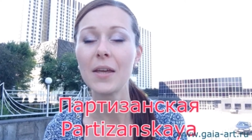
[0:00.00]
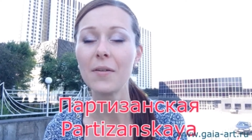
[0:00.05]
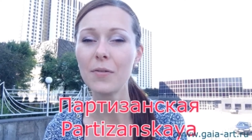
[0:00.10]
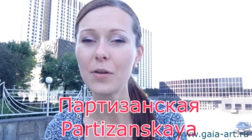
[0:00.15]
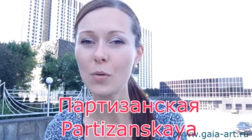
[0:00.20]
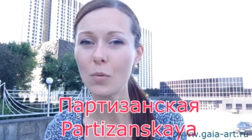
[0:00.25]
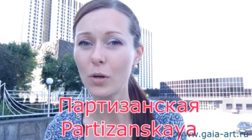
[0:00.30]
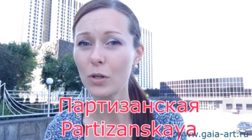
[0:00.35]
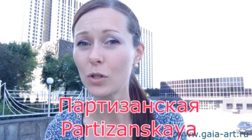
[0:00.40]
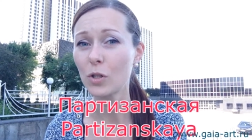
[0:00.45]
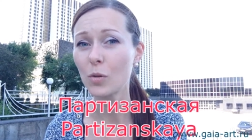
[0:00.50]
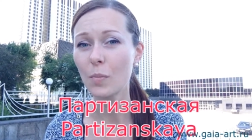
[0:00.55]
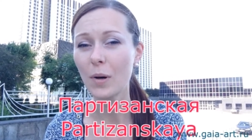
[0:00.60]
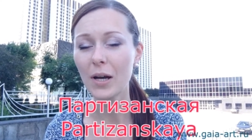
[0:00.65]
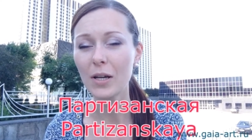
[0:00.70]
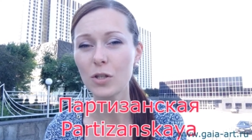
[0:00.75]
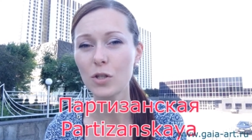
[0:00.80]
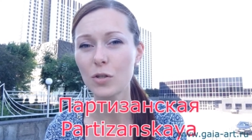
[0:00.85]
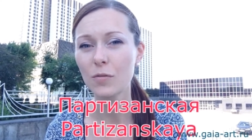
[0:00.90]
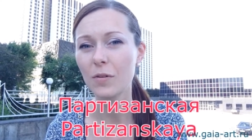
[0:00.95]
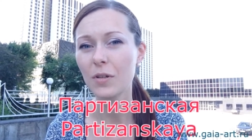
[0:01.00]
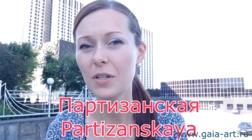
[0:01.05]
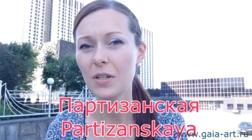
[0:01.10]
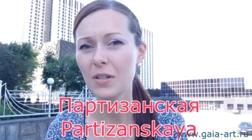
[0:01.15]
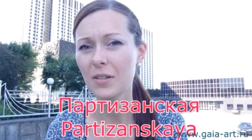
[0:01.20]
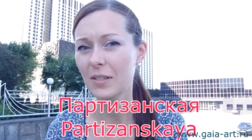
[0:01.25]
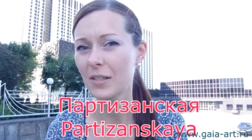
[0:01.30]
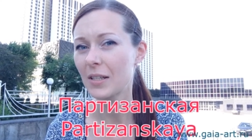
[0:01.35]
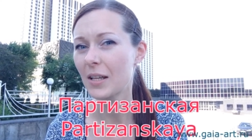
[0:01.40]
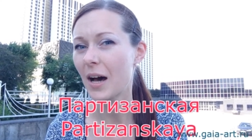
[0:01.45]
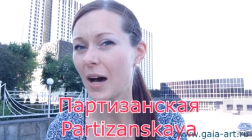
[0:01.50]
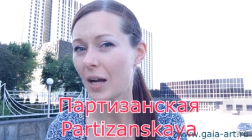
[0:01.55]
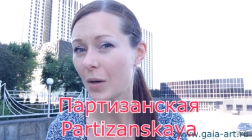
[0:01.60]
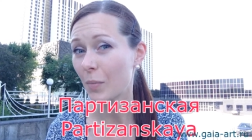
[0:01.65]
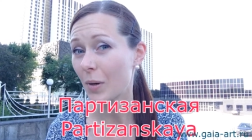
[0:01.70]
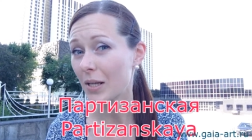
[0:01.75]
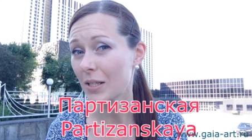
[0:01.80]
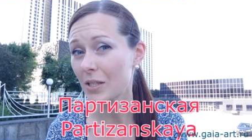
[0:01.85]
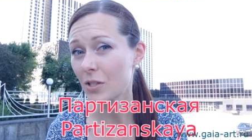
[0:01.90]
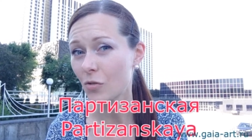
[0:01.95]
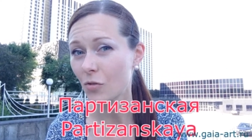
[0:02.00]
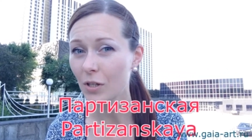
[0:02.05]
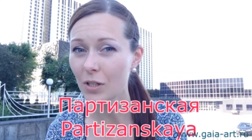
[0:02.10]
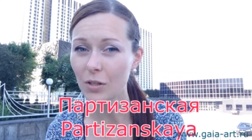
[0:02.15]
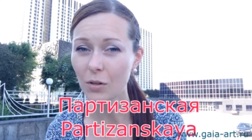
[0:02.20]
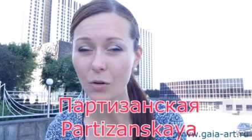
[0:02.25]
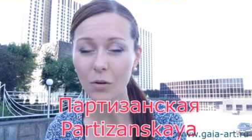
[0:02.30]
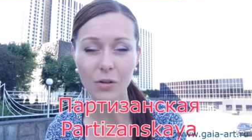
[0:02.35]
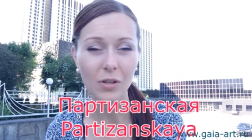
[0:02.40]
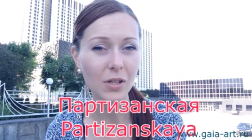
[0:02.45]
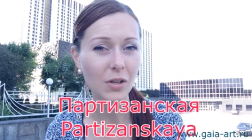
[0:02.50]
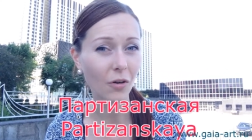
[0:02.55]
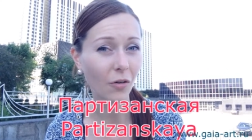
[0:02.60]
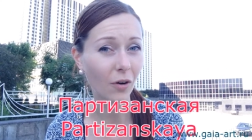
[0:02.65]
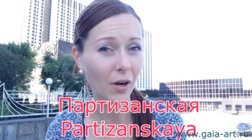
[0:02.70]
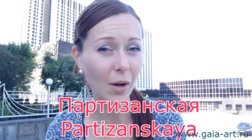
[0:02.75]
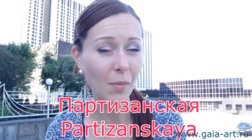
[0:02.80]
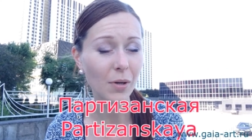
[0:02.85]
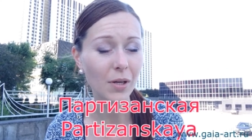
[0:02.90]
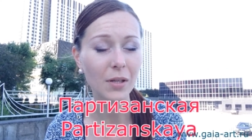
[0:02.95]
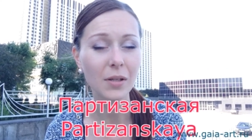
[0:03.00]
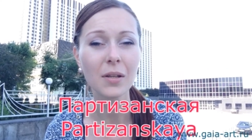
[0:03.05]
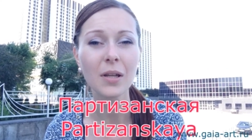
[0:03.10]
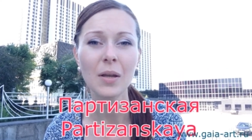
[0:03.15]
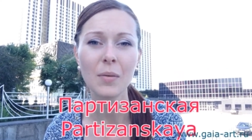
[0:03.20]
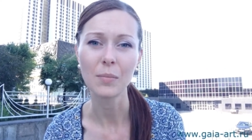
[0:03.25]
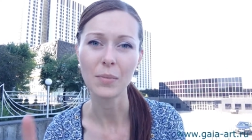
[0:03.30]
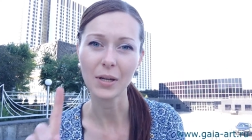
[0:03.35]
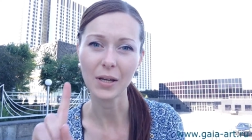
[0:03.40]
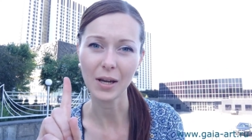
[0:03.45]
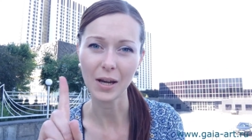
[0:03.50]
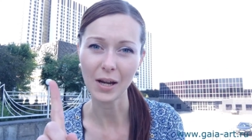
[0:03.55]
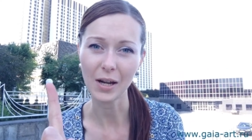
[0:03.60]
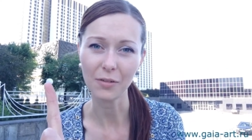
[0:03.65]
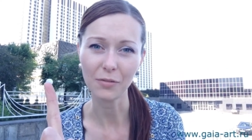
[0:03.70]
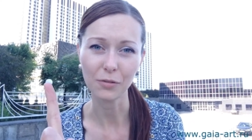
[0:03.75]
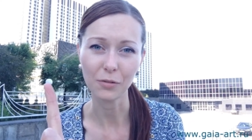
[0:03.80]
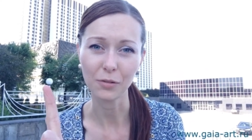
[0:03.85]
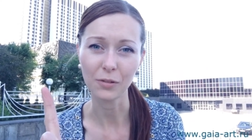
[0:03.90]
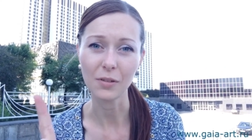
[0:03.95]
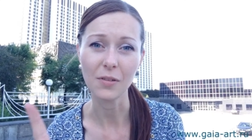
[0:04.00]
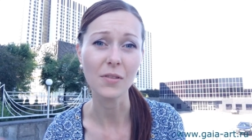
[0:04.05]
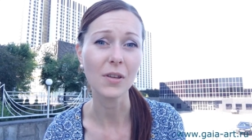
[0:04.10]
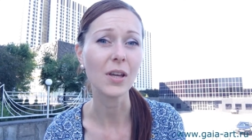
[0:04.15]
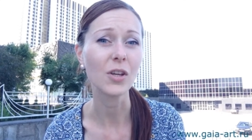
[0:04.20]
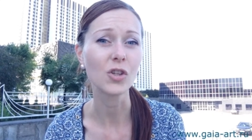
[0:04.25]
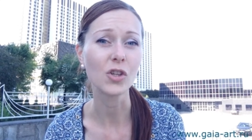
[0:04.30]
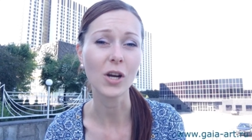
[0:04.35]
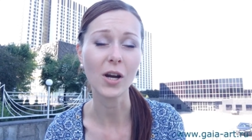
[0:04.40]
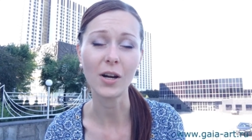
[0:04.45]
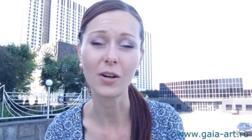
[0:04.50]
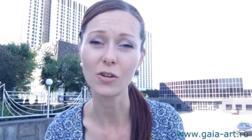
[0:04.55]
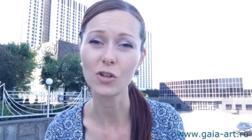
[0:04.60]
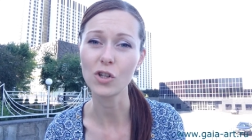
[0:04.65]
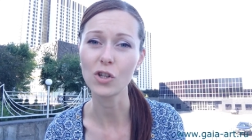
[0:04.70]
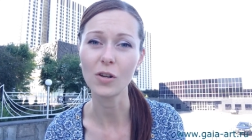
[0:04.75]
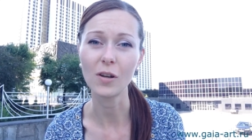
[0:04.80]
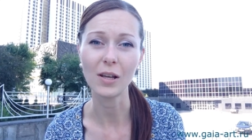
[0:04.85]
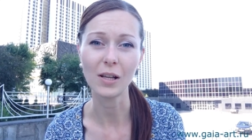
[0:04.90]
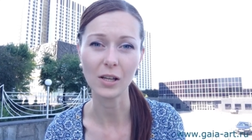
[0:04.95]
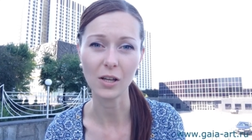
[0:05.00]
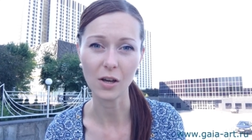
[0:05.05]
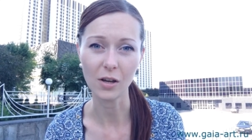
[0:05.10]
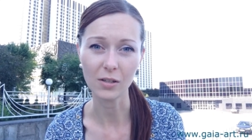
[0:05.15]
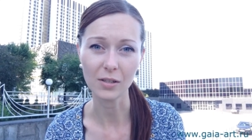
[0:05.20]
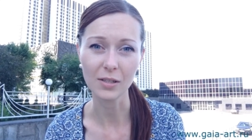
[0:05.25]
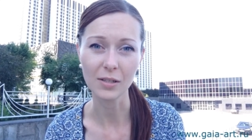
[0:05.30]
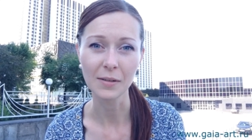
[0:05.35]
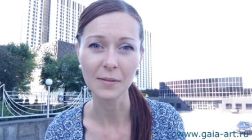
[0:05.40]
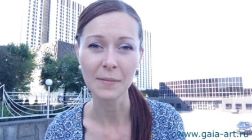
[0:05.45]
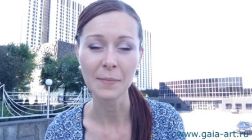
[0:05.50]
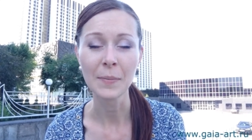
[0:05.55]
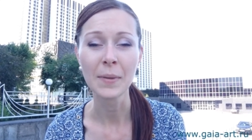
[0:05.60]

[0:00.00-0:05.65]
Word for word: If you want to buy souvenirs in Arbat Street or near Kremlin, be careful, they charge you a lot.